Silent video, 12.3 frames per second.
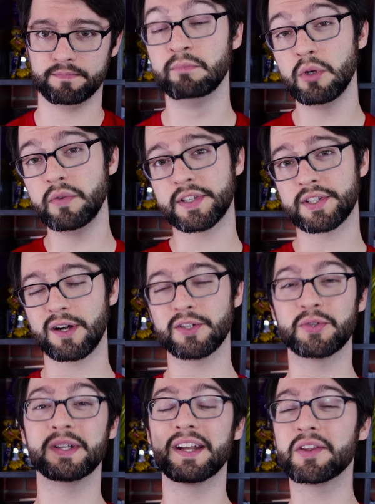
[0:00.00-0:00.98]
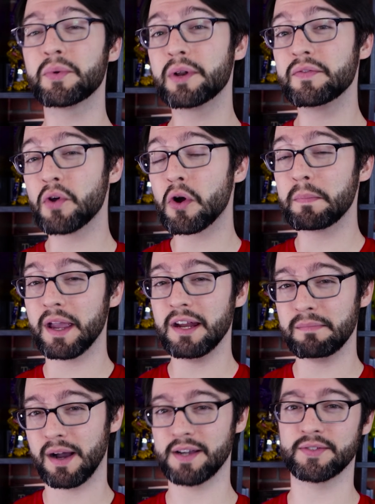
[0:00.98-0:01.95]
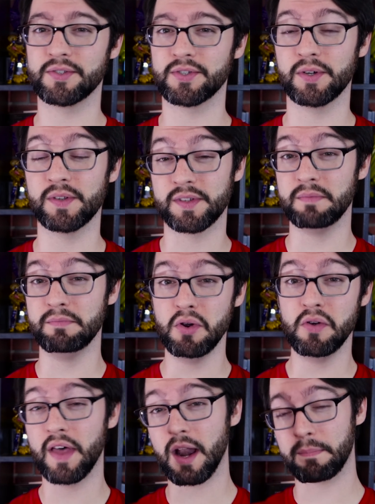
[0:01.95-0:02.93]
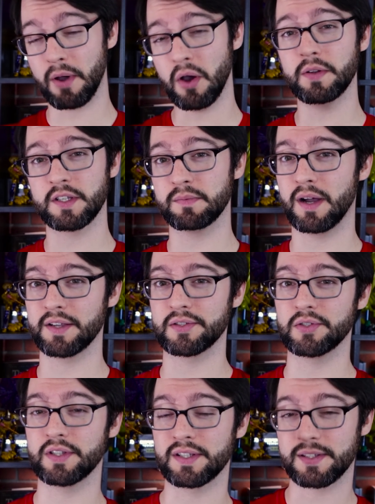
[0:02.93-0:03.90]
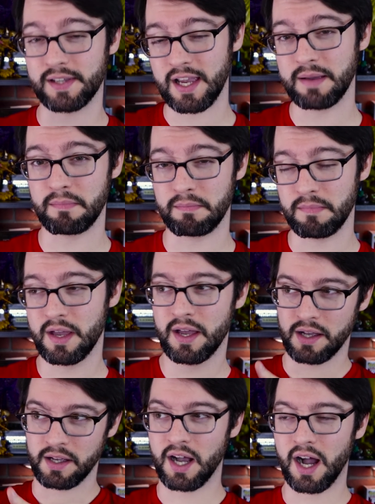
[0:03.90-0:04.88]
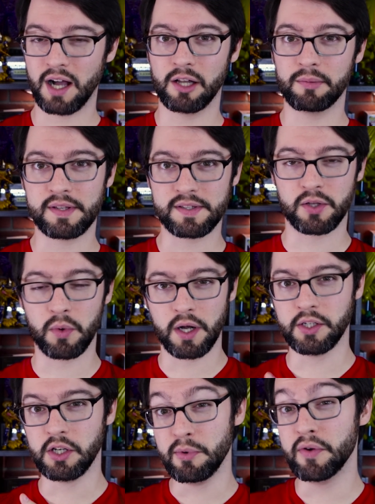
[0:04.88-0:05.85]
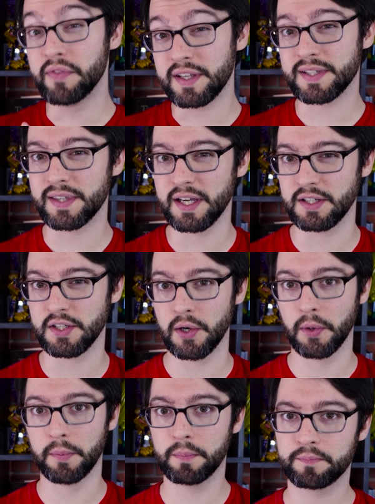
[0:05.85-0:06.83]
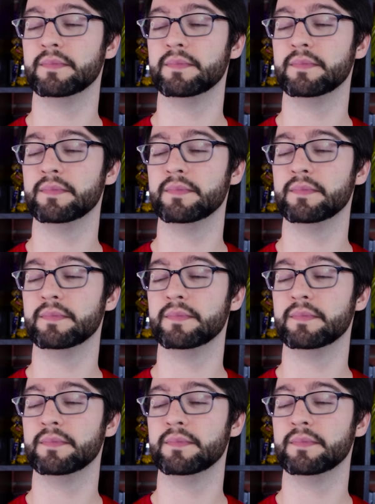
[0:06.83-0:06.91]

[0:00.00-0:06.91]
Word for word: Move this card to another one of your main monster zones, then move that opponent's monster to the same column as the one you move this thing to.